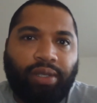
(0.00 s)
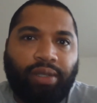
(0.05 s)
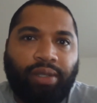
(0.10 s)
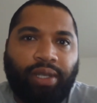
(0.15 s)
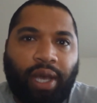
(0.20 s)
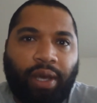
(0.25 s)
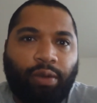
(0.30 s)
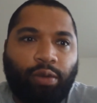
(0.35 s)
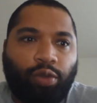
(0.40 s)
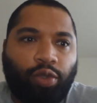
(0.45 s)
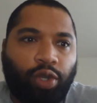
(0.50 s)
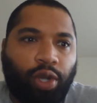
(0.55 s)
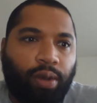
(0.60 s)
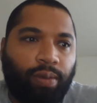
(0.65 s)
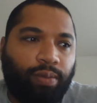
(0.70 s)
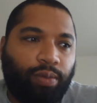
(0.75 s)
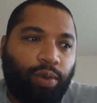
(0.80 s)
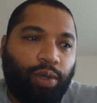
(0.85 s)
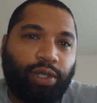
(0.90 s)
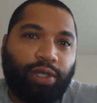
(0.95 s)
Donald
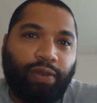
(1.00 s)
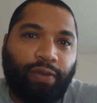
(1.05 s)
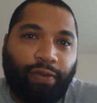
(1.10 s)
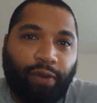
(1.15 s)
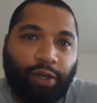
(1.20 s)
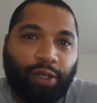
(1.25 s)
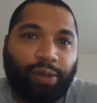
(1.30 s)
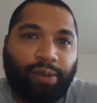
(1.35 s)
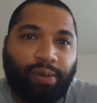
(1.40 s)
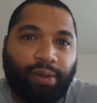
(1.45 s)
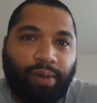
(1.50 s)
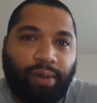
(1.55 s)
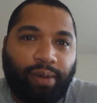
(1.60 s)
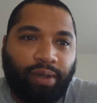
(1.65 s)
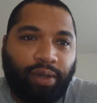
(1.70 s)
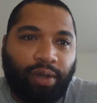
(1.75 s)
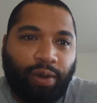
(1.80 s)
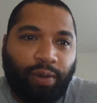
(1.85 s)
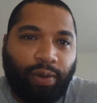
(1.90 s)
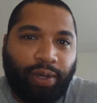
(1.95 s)
Trump was the first,
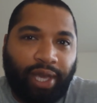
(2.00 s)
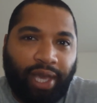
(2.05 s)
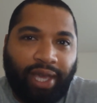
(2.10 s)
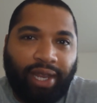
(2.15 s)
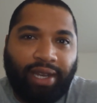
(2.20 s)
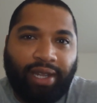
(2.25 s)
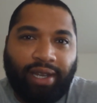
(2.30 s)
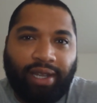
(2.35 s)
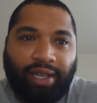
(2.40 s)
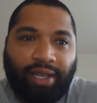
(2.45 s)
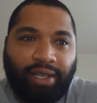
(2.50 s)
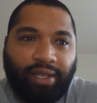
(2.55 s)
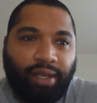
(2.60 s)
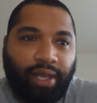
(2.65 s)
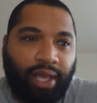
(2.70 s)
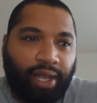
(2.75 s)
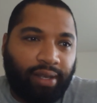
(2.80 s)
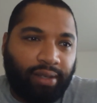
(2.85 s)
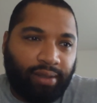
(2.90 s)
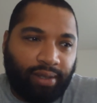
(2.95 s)
candidate,
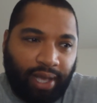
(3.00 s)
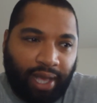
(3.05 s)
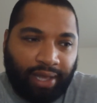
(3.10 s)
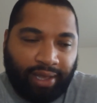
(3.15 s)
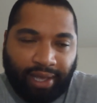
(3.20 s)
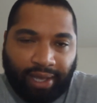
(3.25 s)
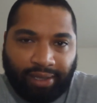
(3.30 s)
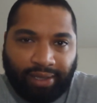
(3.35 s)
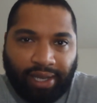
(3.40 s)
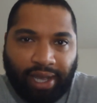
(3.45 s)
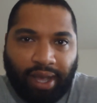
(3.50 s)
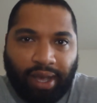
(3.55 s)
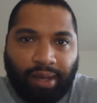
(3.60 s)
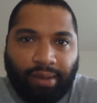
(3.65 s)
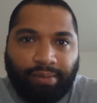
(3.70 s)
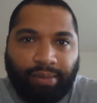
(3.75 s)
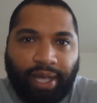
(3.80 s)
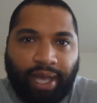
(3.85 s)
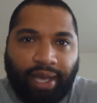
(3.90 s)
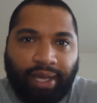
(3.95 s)
and at that
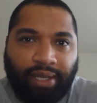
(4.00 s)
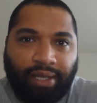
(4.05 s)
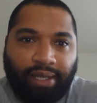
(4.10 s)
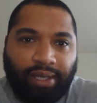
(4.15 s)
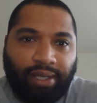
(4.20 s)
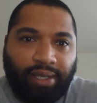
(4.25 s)
time, that